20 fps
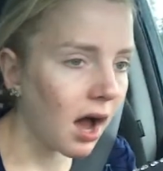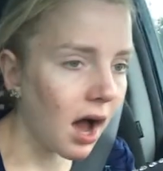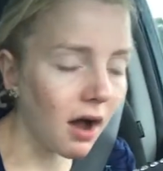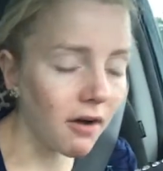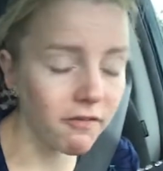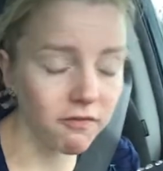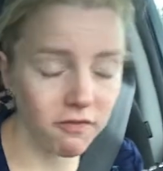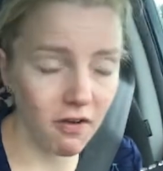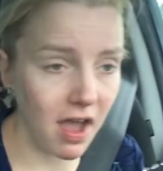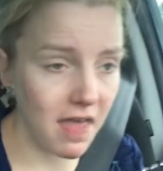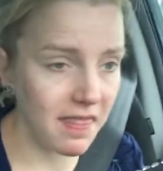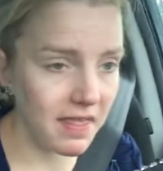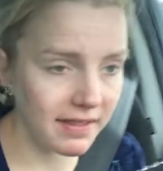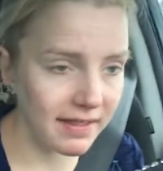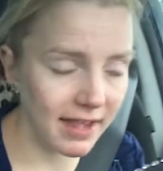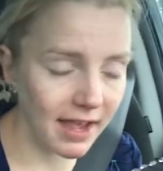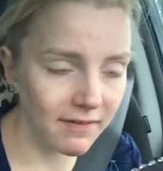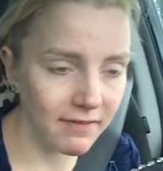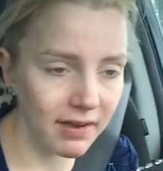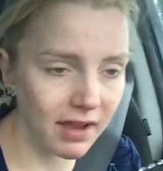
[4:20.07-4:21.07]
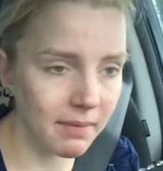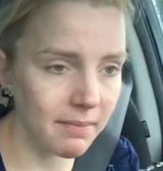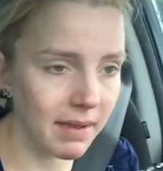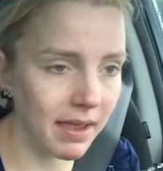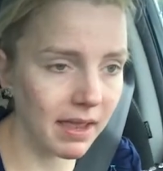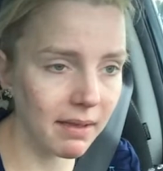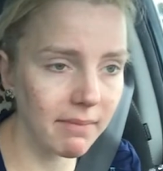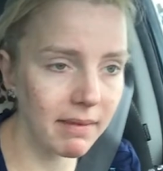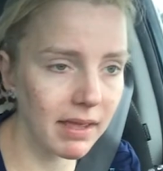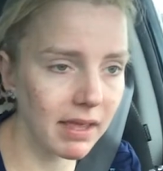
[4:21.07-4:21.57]
a friend that's having a
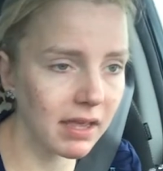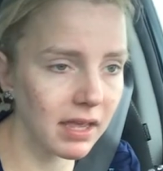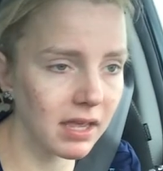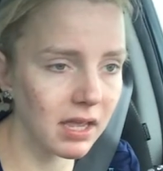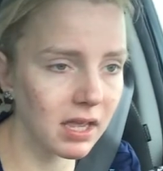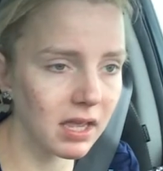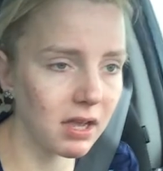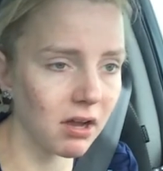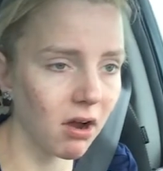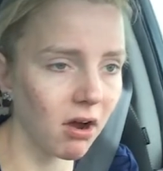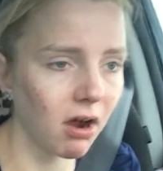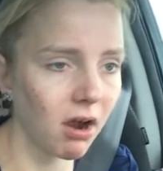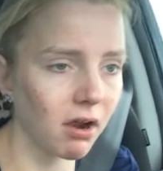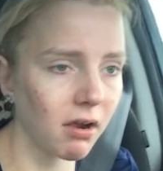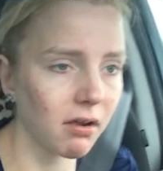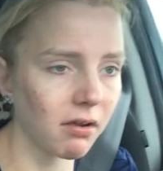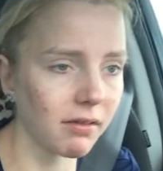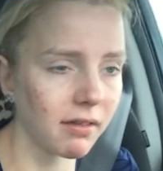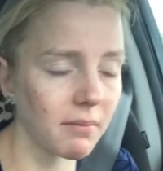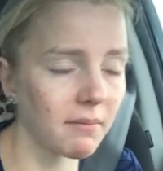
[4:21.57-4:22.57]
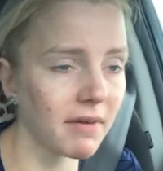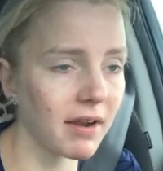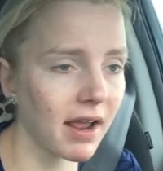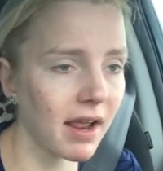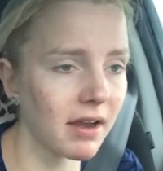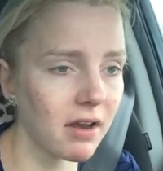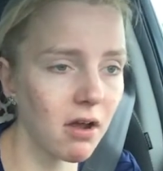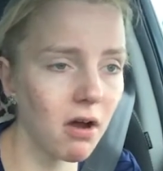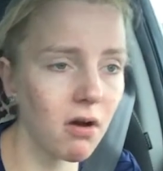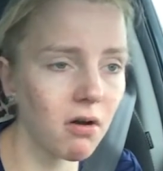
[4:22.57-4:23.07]
baby or someone
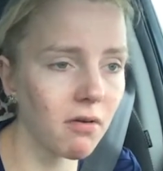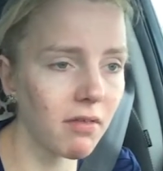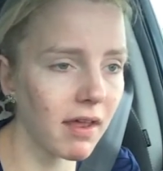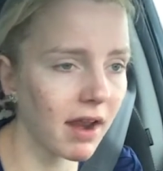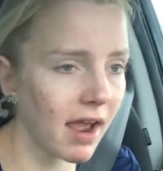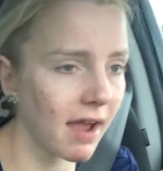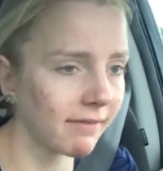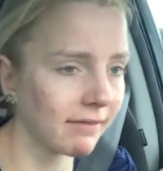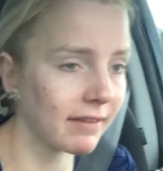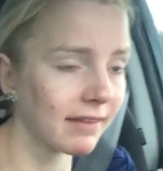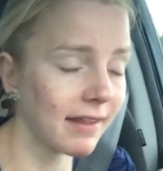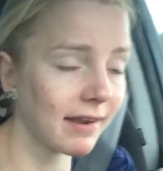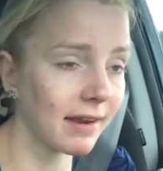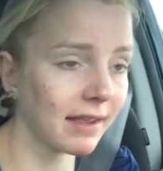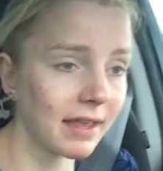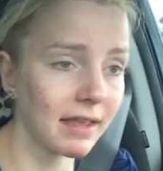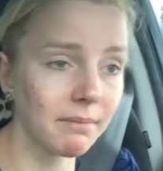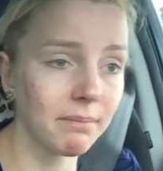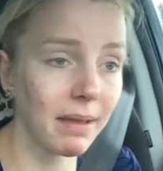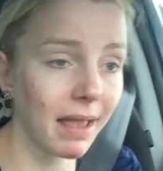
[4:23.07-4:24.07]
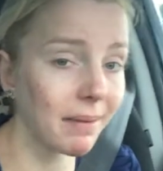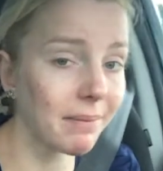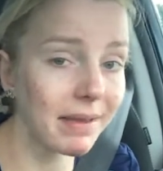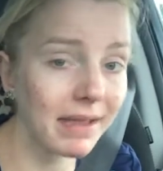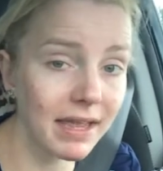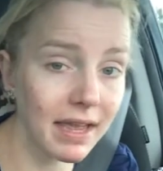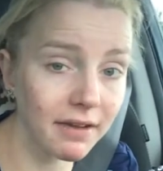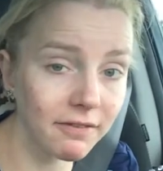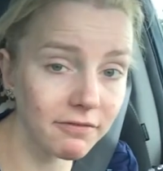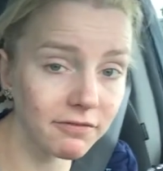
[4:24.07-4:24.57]
I know that I have to send a baby
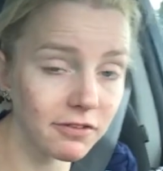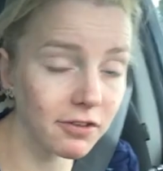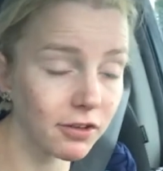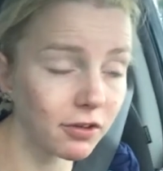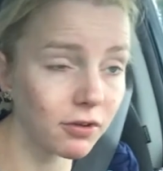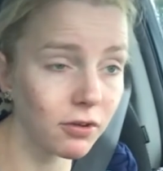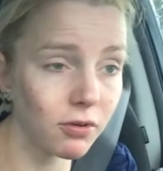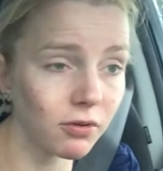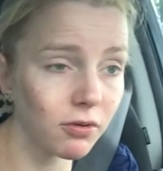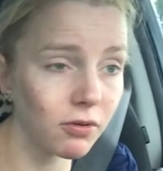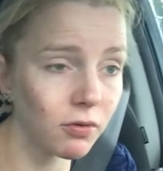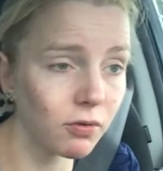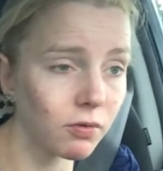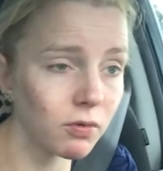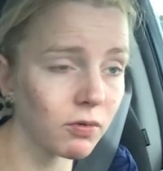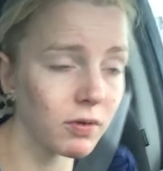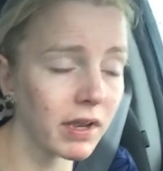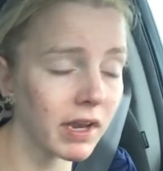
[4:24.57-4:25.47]
gift to,